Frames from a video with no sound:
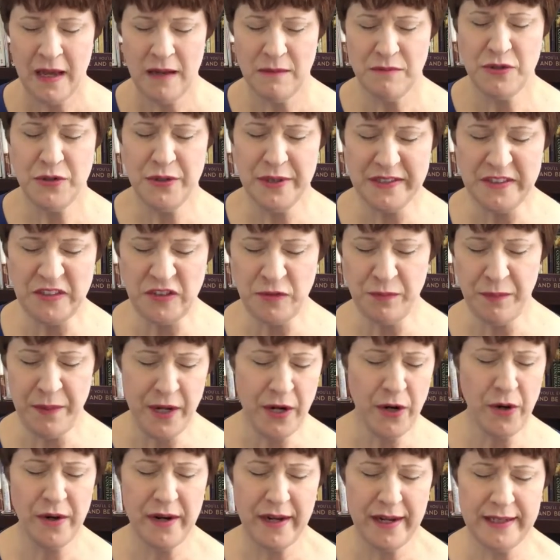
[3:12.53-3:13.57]
to
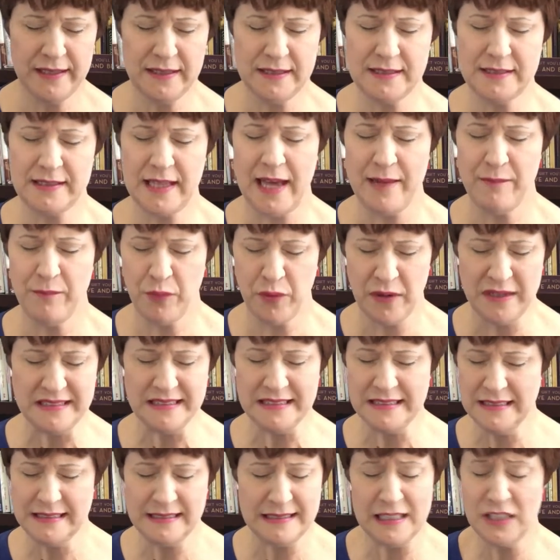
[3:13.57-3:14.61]
experience that
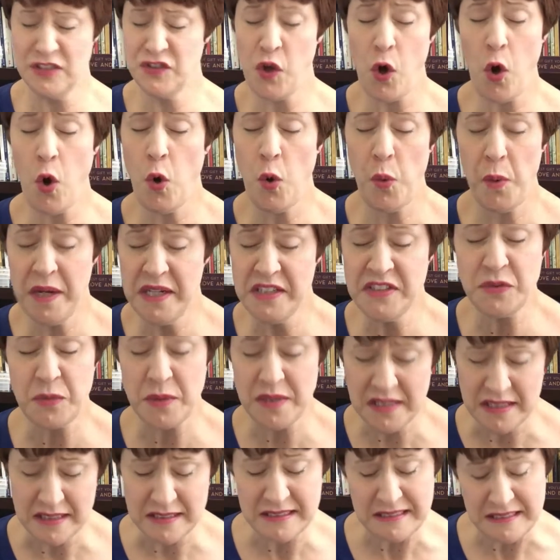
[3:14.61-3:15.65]
presence that is always
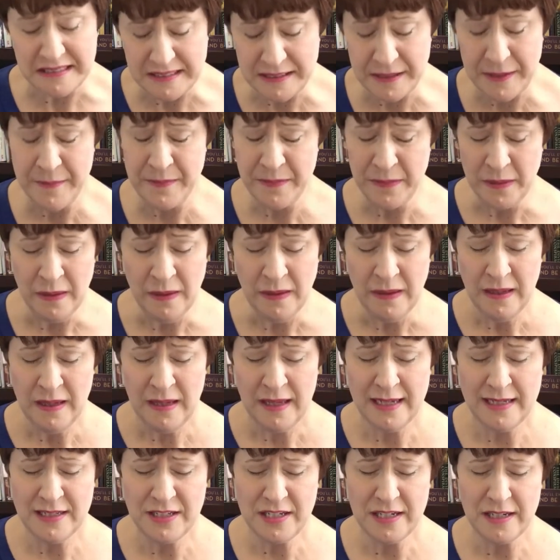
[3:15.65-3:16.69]
with us,
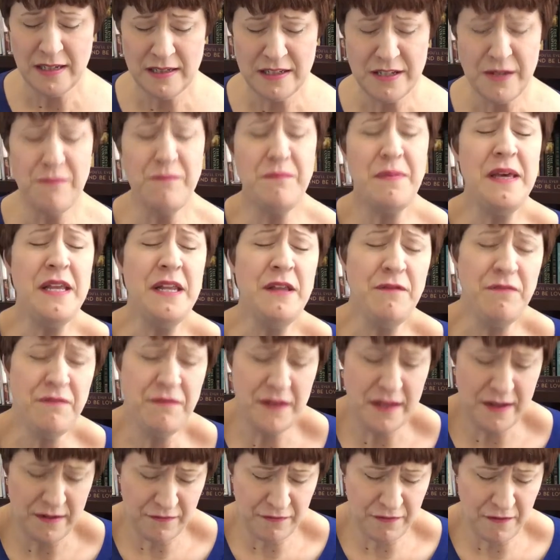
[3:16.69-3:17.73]
and to
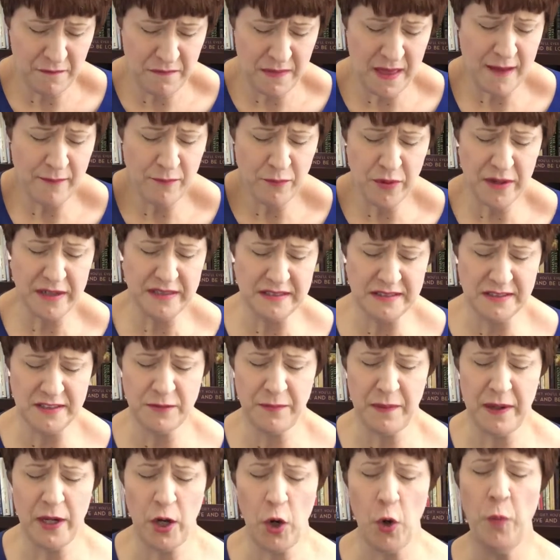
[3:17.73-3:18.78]
benefit from that presence
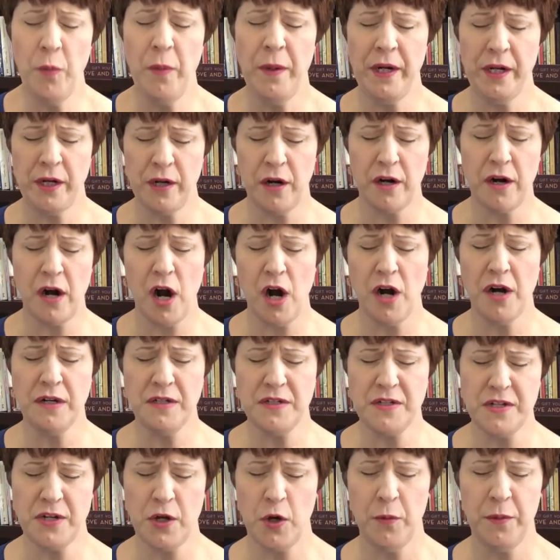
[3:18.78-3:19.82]
by opening our
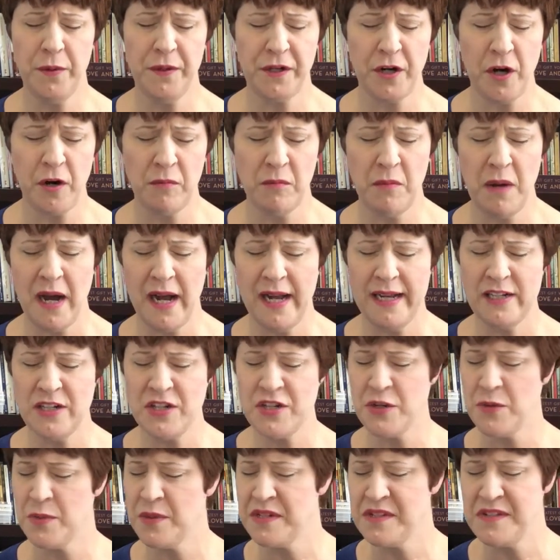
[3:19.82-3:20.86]
hearts and opening our minds
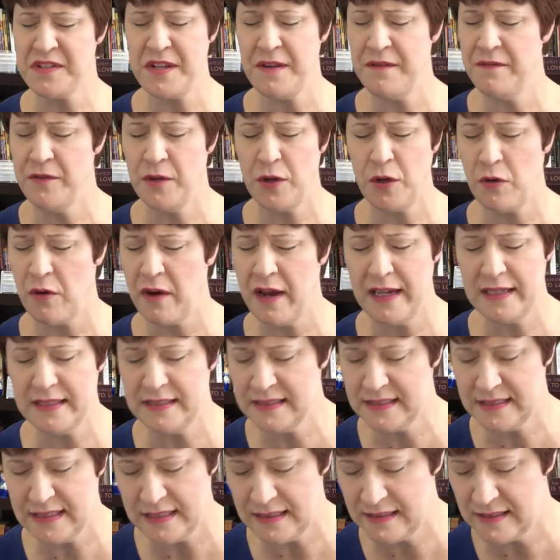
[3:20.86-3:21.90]
to receive the
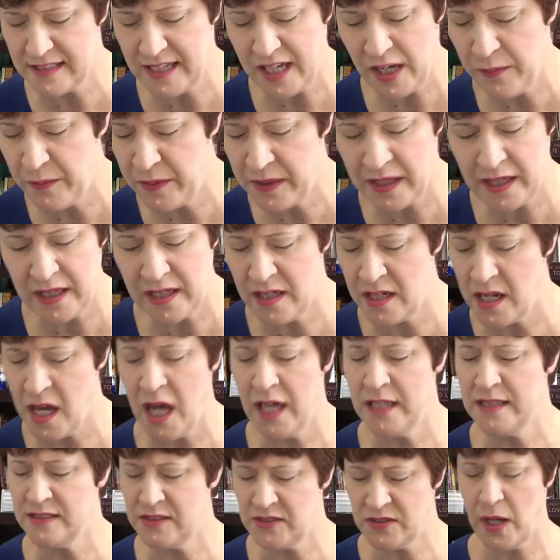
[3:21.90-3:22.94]
grace that is coming in
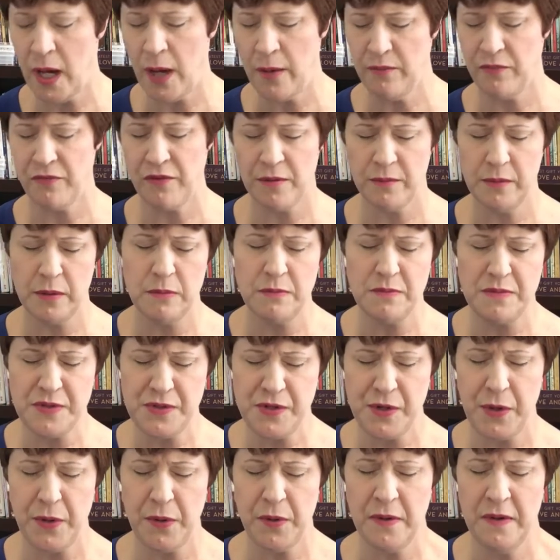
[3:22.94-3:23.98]
nonstop from him.
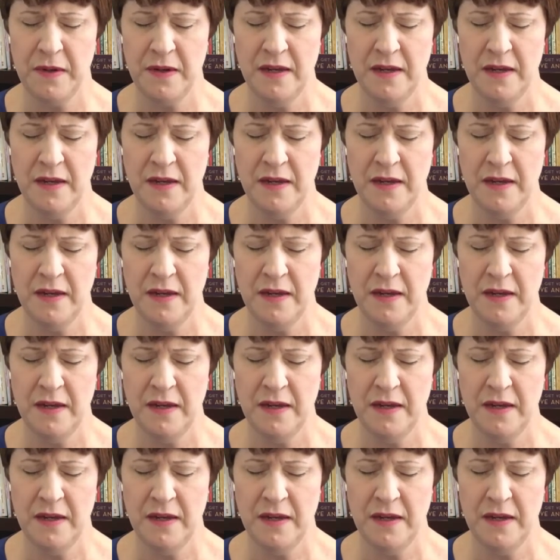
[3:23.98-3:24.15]
So